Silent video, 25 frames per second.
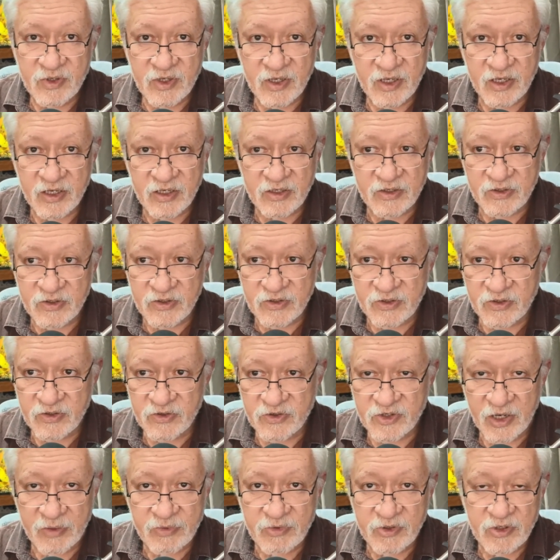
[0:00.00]
in
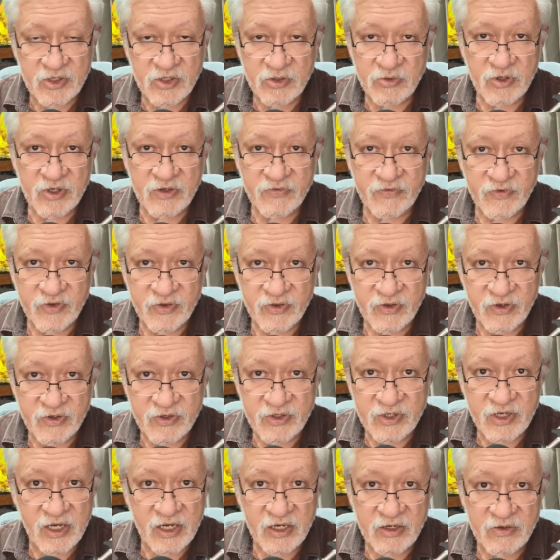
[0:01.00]
chapters 12 and
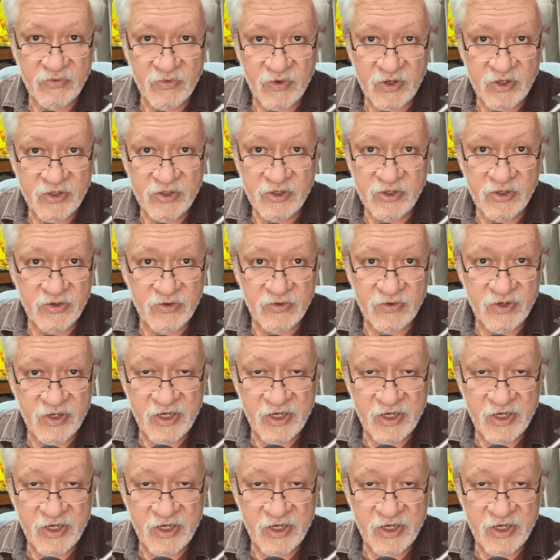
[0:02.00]
13 what you